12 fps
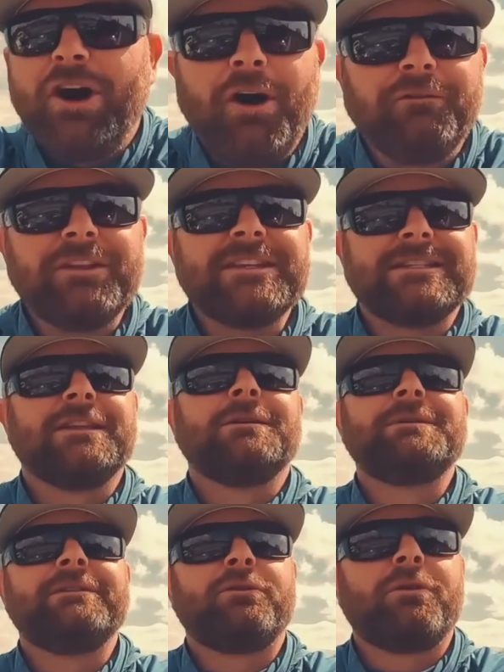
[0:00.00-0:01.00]
hopefully this is a little
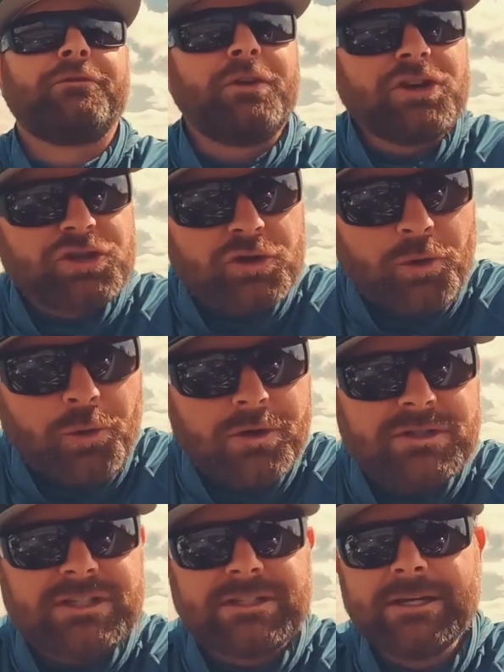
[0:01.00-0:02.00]
bit of a refresher
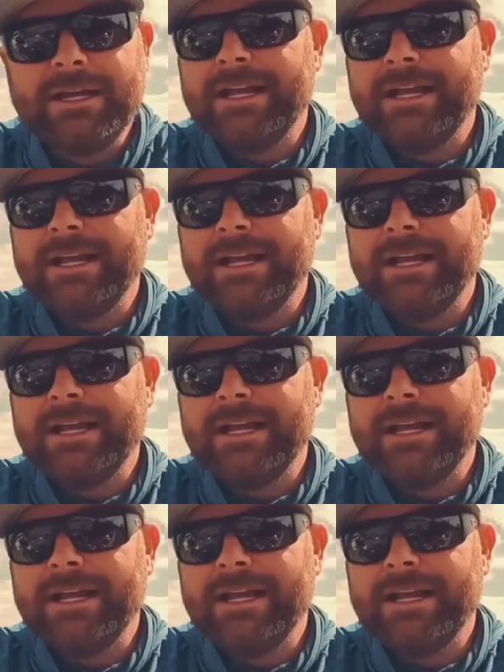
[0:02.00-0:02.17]
course.